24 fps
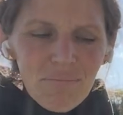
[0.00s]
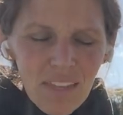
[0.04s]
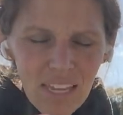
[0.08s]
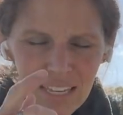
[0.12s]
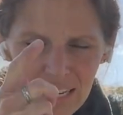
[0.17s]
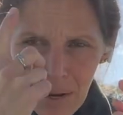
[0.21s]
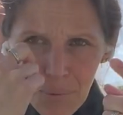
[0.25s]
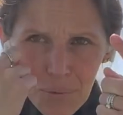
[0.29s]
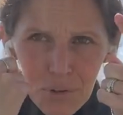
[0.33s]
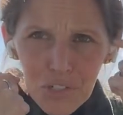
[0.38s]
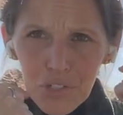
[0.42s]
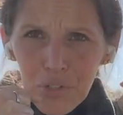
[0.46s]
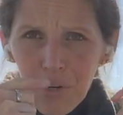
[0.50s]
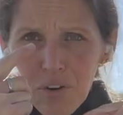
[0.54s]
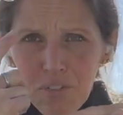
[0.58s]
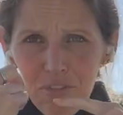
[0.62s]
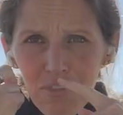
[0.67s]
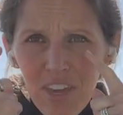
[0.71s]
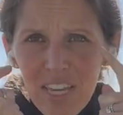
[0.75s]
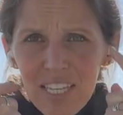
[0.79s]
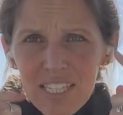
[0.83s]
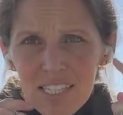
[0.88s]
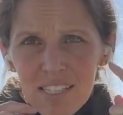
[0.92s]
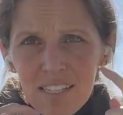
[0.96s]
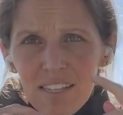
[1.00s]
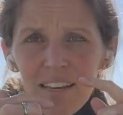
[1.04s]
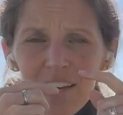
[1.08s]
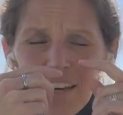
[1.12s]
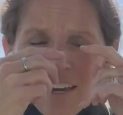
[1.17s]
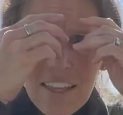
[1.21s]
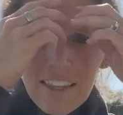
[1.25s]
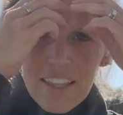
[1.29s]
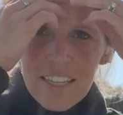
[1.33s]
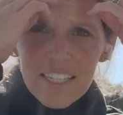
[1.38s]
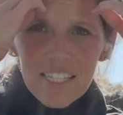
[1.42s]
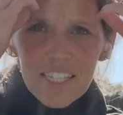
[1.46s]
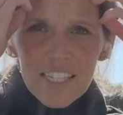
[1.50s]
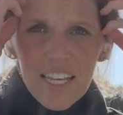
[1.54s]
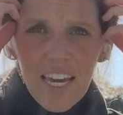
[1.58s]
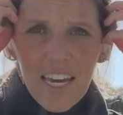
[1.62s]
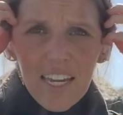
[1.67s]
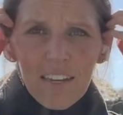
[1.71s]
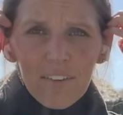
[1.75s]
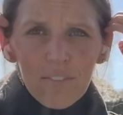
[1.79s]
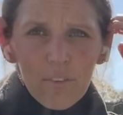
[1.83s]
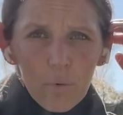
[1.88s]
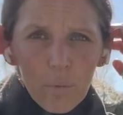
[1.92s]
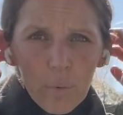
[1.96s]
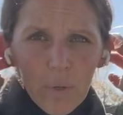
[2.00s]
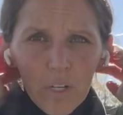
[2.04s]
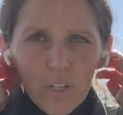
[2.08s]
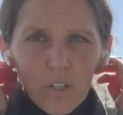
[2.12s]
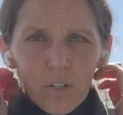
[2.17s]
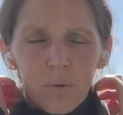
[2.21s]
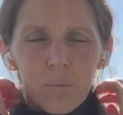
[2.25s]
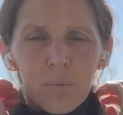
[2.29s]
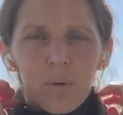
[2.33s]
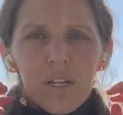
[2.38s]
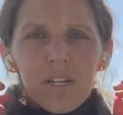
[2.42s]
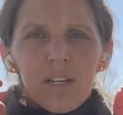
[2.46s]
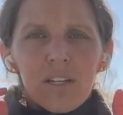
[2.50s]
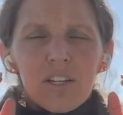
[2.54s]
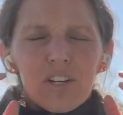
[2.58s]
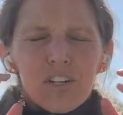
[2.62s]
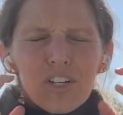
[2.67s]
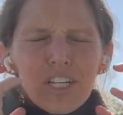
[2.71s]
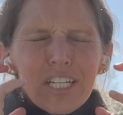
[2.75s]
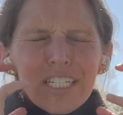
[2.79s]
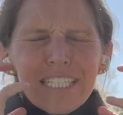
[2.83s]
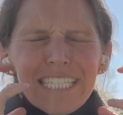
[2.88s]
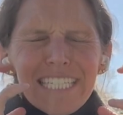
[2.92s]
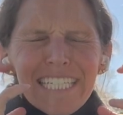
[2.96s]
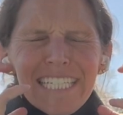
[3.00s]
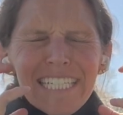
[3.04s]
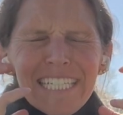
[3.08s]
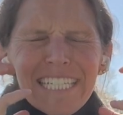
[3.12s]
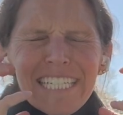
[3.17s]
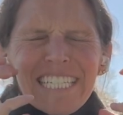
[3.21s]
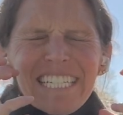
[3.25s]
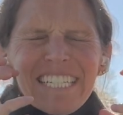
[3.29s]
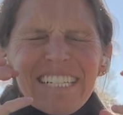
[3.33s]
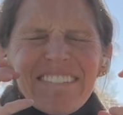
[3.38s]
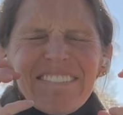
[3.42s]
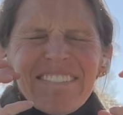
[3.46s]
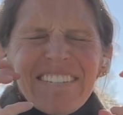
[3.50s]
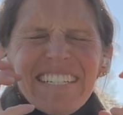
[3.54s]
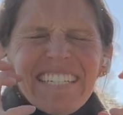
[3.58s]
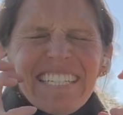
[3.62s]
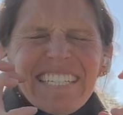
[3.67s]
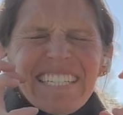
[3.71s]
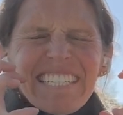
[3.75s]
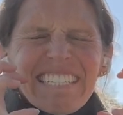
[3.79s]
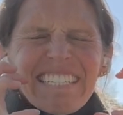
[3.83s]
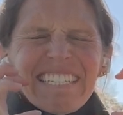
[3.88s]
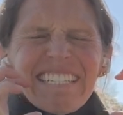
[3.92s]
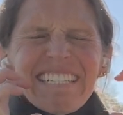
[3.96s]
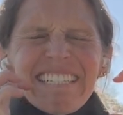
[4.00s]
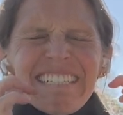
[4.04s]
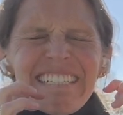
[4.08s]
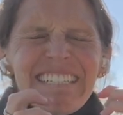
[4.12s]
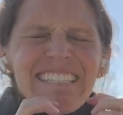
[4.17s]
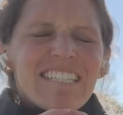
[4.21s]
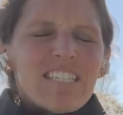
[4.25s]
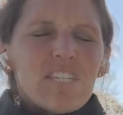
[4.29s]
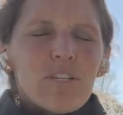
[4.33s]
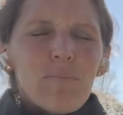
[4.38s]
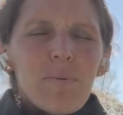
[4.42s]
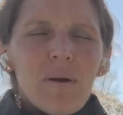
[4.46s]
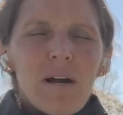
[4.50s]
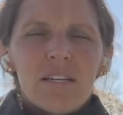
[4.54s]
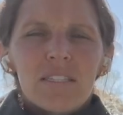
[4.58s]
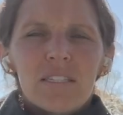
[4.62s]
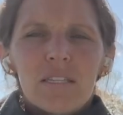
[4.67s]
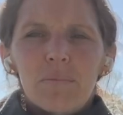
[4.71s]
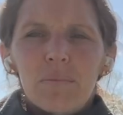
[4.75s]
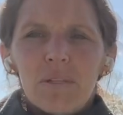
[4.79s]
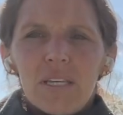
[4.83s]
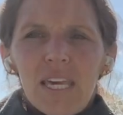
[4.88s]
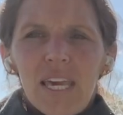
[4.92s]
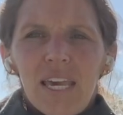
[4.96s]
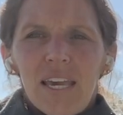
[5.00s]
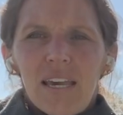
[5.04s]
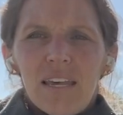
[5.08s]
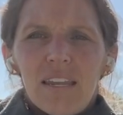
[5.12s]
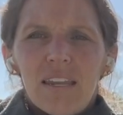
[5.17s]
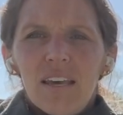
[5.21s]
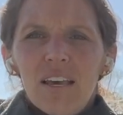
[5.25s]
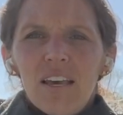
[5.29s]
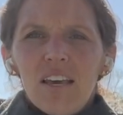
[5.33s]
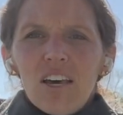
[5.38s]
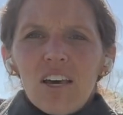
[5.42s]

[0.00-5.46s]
Now we're gonna do our face. This is kind of a weirder one. You're gonna tense your face as tight as you possibly can.